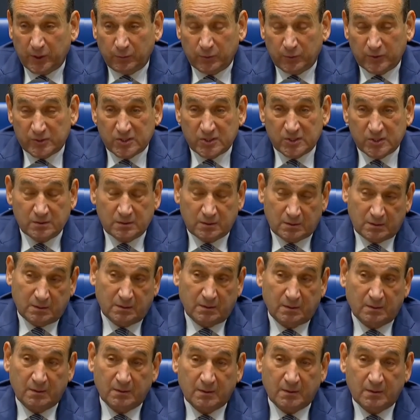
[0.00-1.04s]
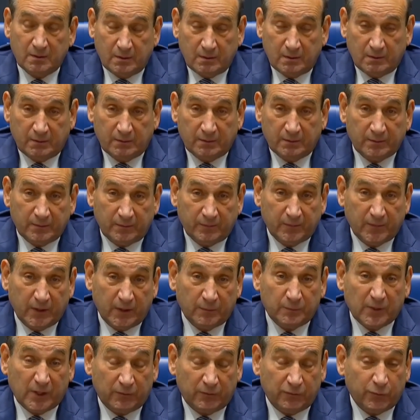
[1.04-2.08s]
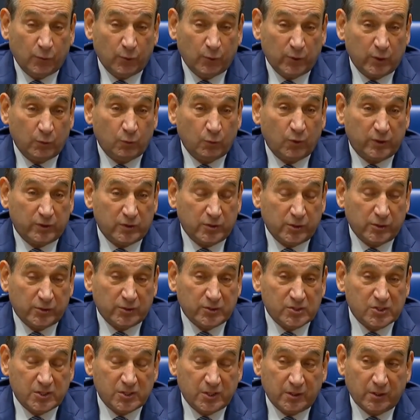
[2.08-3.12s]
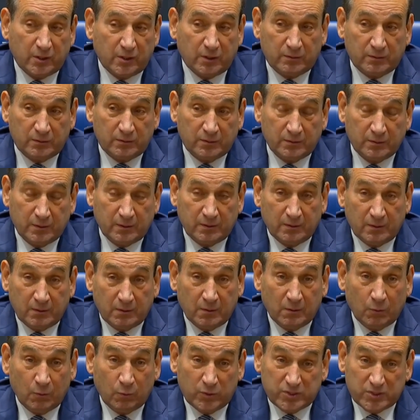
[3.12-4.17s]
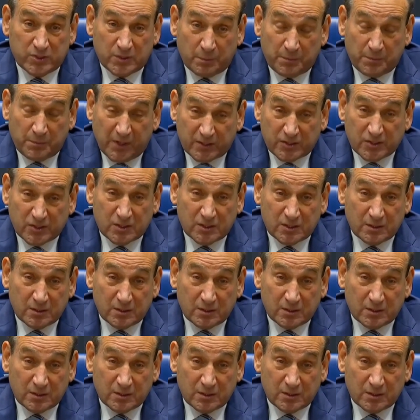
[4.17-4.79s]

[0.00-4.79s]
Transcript: was, in my 41 years here, was the best